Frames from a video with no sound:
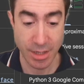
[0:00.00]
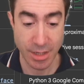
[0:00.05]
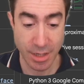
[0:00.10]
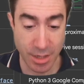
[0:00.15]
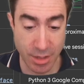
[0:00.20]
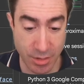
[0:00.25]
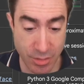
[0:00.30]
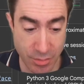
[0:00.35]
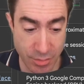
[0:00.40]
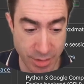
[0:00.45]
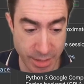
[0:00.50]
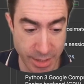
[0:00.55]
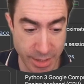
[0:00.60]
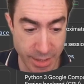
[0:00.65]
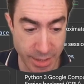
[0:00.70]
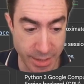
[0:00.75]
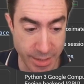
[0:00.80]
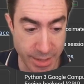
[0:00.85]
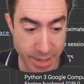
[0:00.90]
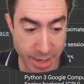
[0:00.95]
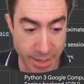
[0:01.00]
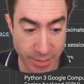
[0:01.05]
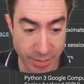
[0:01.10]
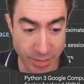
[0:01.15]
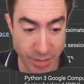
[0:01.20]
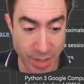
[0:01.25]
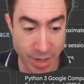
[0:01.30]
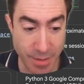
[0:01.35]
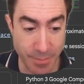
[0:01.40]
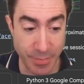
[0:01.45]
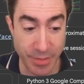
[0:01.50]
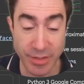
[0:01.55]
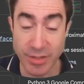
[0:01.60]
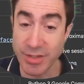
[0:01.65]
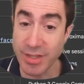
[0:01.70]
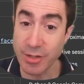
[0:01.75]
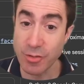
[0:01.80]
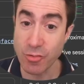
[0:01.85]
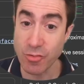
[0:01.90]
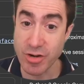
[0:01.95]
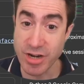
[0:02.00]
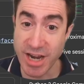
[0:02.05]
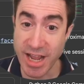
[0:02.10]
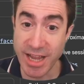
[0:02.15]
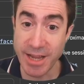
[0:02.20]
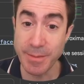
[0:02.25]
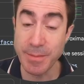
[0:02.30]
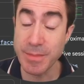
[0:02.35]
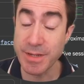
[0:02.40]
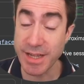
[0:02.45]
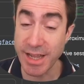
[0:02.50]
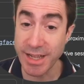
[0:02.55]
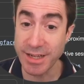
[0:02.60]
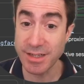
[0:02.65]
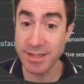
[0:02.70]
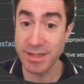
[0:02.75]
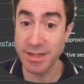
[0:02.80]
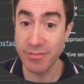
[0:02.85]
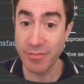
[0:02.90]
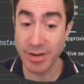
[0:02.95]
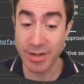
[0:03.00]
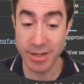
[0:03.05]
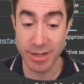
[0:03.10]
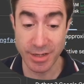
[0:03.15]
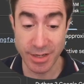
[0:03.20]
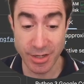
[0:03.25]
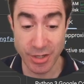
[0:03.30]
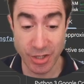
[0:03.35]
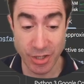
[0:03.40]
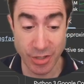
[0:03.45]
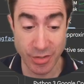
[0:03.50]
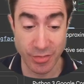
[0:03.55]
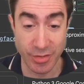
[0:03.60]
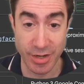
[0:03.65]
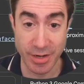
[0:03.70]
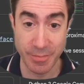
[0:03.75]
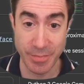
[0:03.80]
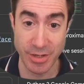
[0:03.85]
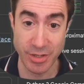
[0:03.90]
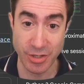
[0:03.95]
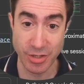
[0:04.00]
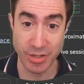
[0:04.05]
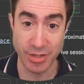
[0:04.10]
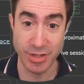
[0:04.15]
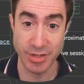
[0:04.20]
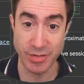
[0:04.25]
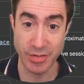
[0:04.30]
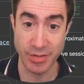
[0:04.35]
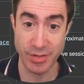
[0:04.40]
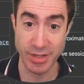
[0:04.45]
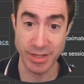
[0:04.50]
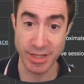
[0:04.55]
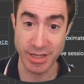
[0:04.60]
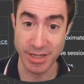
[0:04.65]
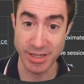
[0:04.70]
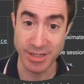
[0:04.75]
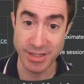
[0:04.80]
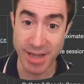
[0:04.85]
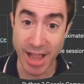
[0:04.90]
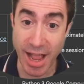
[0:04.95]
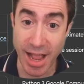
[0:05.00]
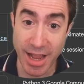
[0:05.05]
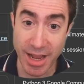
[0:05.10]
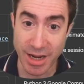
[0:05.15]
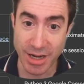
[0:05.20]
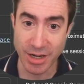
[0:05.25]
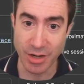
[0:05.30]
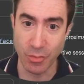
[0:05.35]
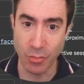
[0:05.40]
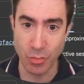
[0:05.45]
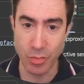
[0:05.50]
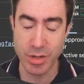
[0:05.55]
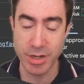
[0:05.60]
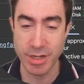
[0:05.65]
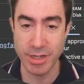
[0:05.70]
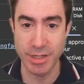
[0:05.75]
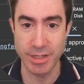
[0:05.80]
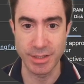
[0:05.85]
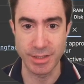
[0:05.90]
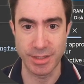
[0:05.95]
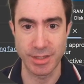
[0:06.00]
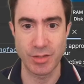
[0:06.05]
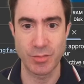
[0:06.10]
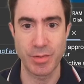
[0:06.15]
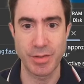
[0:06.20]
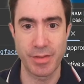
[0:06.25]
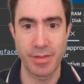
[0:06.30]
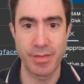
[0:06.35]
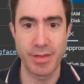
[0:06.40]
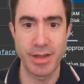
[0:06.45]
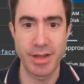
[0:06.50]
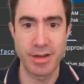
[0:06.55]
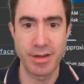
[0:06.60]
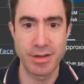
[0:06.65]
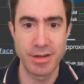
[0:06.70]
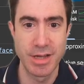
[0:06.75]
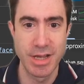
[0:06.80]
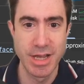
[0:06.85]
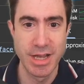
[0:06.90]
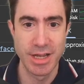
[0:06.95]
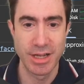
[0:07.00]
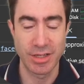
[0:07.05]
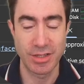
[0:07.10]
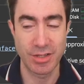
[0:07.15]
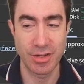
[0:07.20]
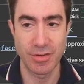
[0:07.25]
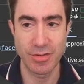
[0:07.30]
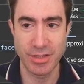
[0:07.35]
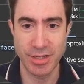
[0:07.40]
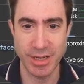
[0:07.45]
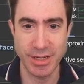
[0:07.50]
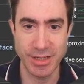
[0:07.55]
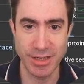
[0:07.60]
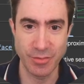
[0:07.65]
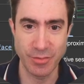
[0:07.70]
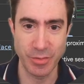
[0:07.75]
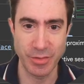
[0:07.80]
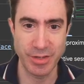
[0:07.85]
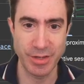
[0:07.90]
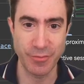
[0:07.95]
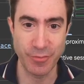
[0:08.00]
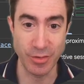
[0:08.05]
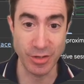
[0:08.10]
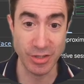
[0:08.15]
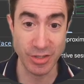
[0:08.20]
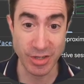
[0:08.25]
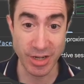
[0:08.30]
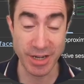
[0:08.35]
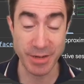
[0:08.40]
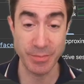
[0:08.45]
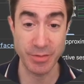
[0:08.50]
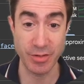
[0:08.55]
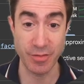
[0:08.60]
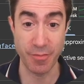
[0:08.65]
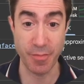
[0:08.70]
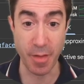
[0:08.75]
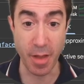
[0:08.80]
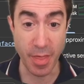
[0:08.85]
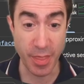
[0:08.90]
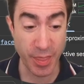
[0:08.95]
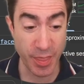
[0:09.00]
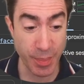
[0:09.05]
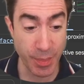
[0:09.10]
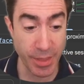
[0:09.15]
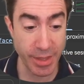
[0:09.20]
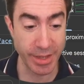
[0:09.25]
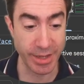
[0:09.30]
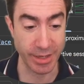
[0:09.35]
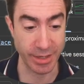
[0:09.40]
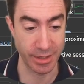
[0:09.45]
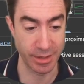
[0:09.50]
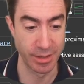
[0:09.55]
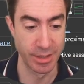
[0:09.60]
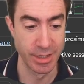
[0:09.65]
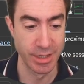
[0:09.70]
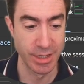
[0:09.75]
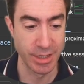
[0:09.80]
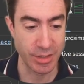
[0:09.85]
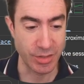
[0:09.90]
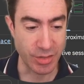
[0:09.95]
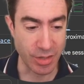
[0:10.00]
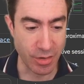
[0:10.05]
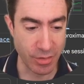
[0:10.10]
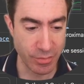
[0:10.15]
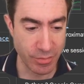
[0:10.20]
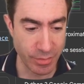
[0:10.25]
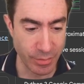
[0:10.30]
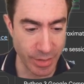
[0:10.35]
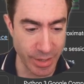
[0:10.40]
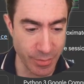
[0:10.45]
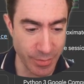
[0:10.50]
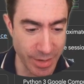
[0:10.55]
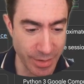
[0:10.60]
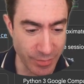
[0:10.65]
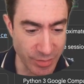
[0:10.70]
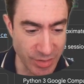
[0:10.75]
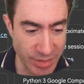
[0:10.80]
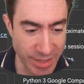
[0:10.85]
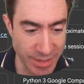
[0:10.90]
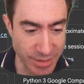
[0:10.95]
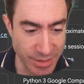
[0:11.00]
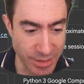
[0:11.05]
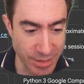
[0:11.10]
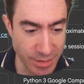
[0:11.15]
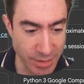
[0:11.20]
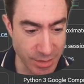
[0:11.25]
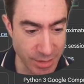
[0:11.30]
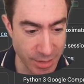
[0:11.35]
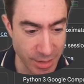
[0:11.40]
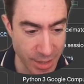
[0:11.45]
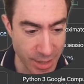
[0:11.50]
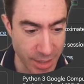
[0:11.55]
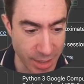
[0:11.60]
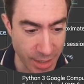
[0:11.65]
Okay, next up, this thing called named entity recognition that I mentioned is the thing that can tag words as whether they are associated with different types of thing. So here we have a sentence.